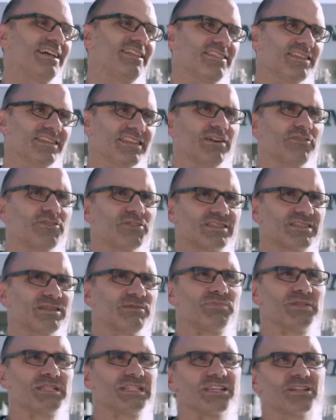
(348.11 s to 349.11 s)
the levels
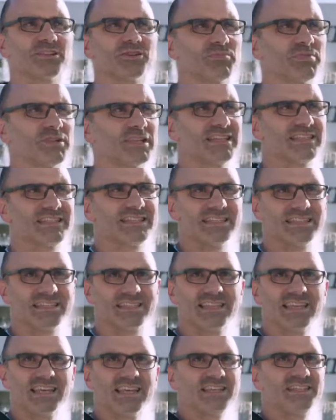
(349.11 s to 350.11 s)
in particular places
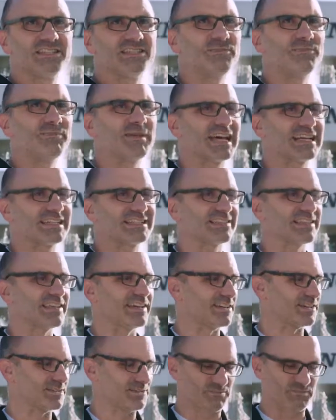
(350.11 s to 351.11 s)
to match
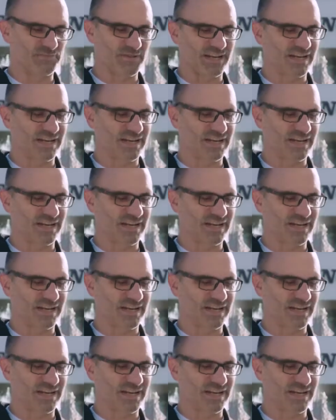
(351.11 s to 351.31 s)
their